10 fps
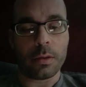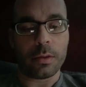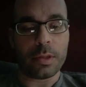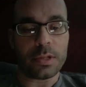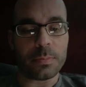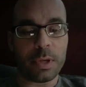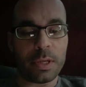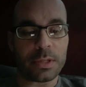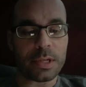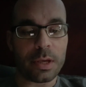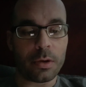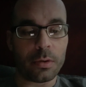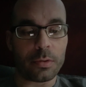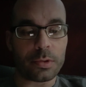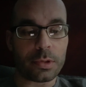these B
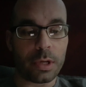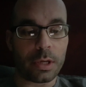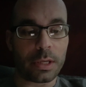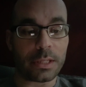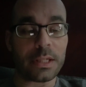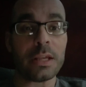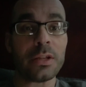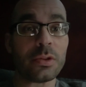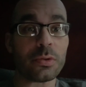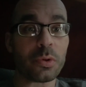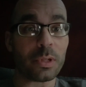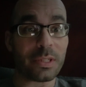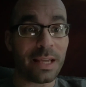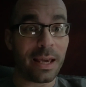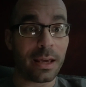cells continue to
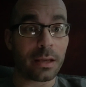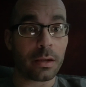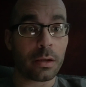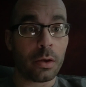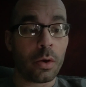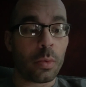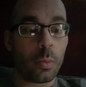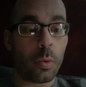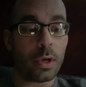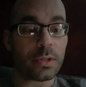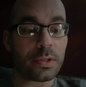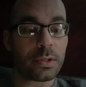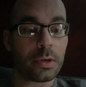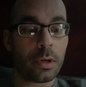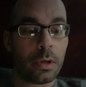attack
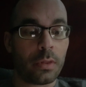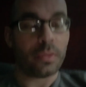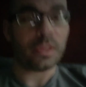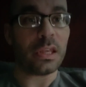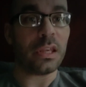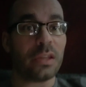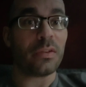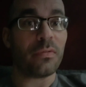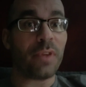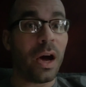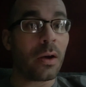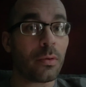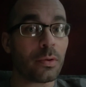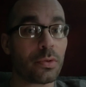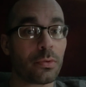once the
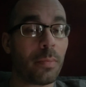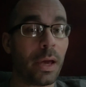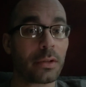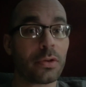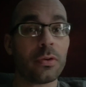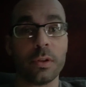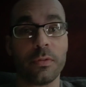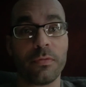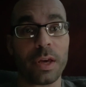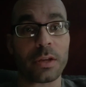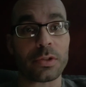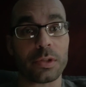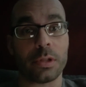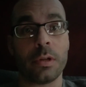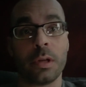virus or the bacterial
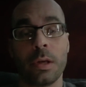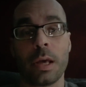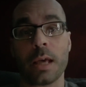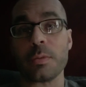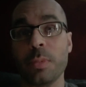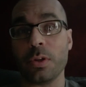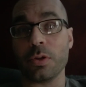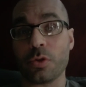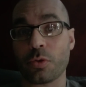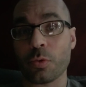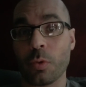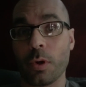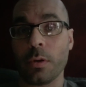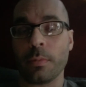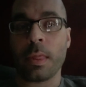infection has been
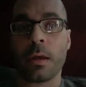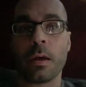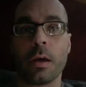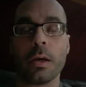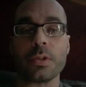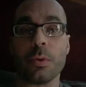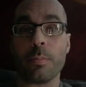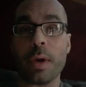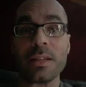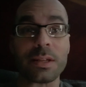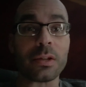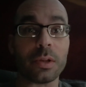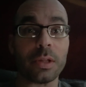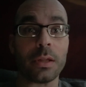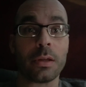destroyed. So
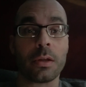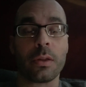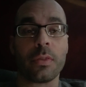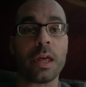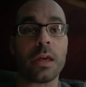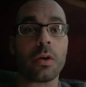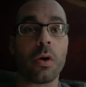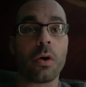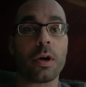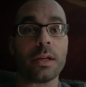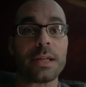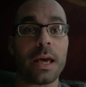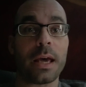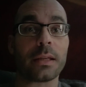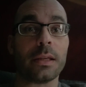basically, they are
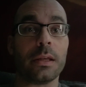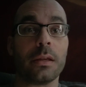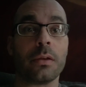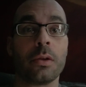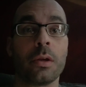attacking